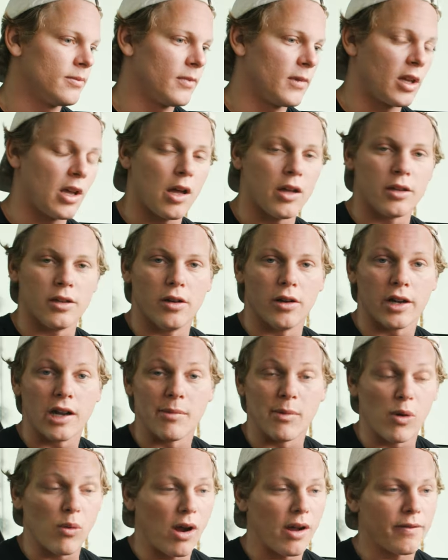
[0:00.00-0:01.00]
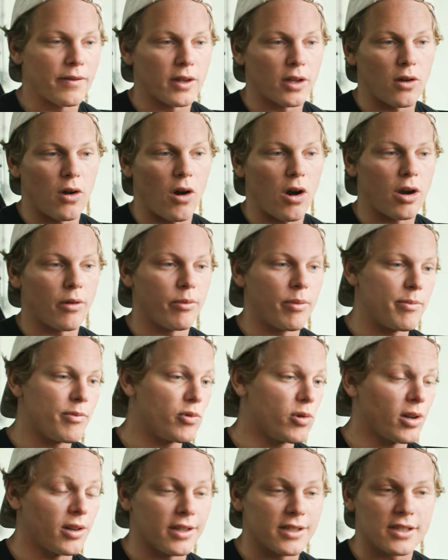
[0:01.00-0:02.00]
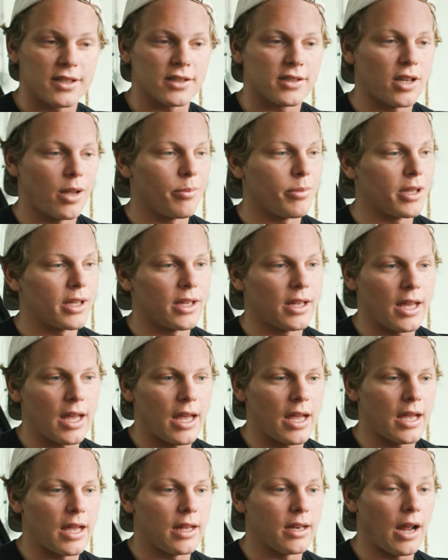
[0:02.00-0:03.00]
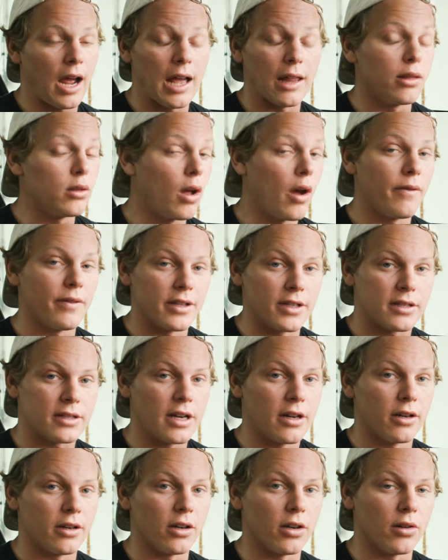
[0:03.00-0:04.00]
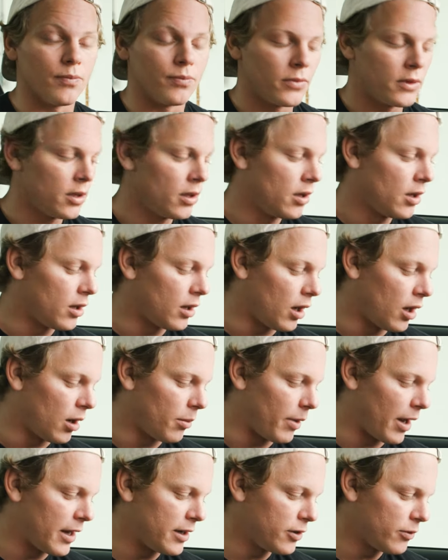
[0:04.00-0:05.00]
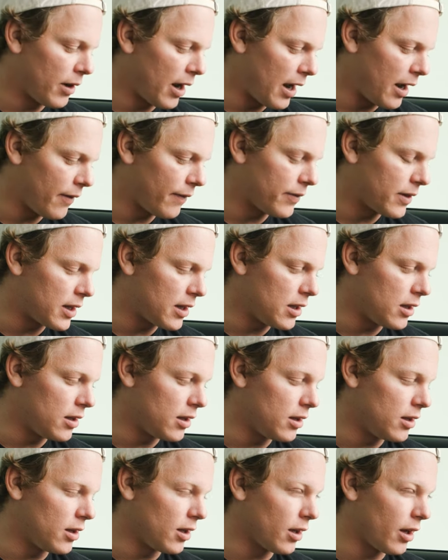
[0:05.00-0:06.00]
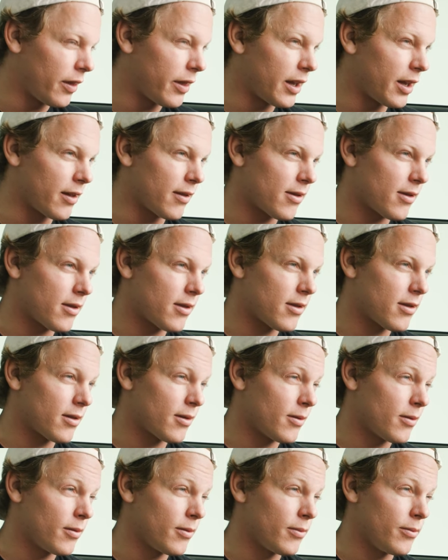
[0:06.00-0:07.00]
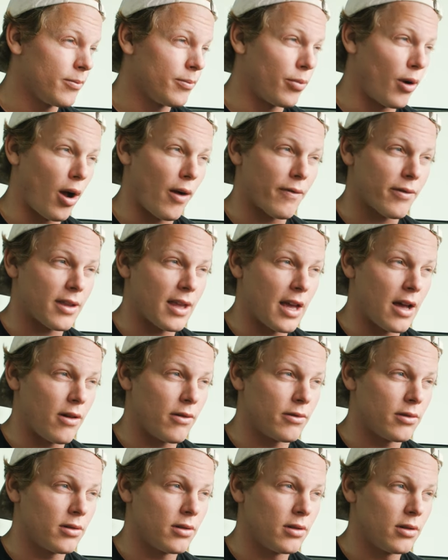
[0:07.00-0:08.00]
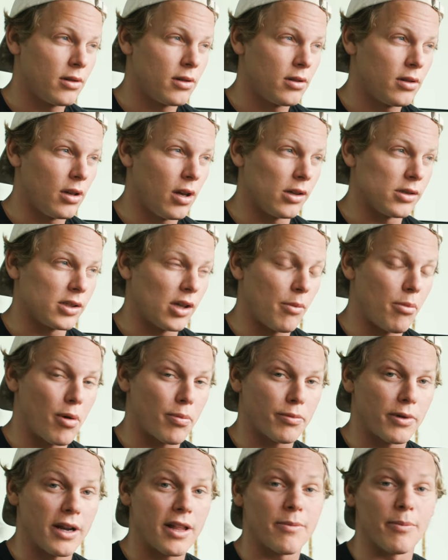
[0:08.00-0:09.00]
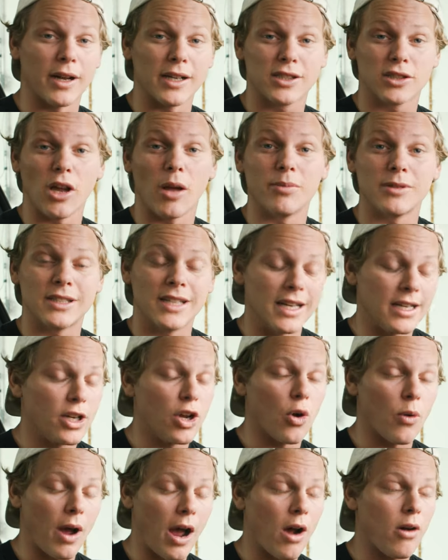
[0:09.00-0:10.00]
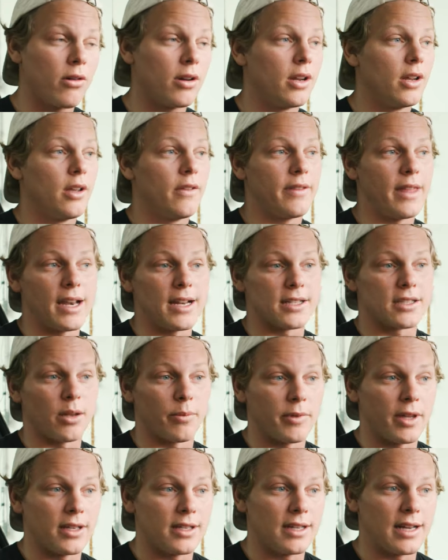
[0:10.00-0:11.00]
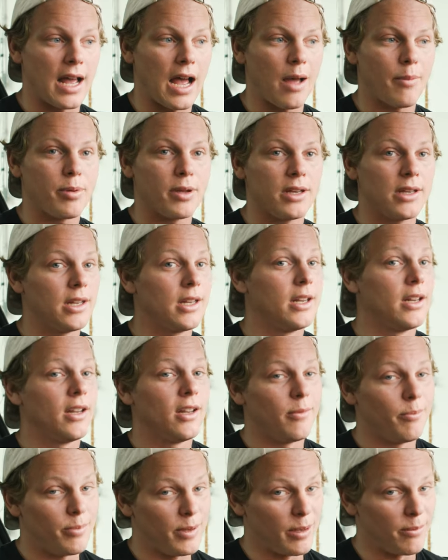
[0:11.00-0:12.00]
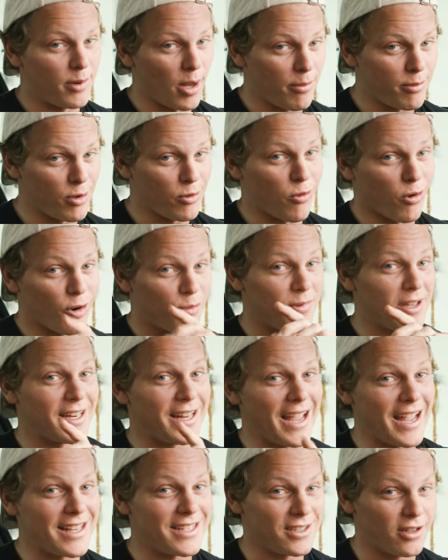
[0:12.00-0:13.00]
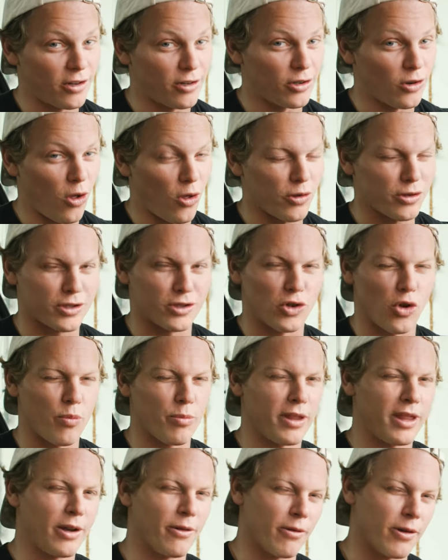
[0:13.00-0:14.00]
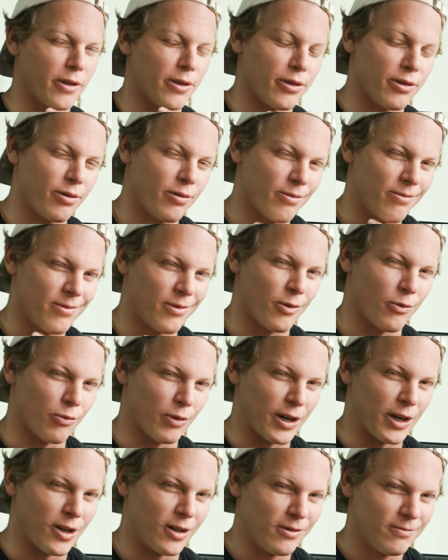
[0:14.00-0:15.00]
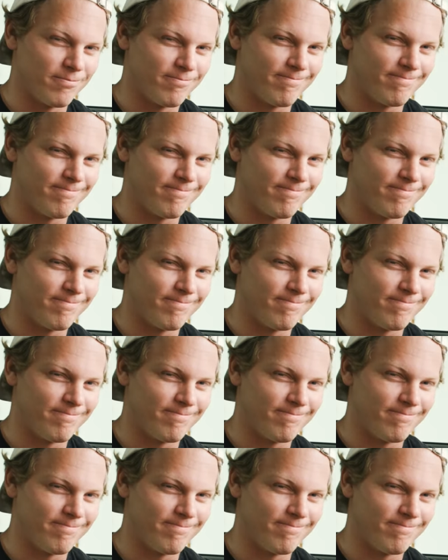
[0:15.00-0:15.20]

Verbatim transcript: got you know I got my wife in the car. We want to listen to something, and I love the stereo. Um, I do have the I think it's Bob Sound uh, sub upgrades. My subs did go out. That is something that did happen. BMW quoted me at $1,800 and told me they were in the rear,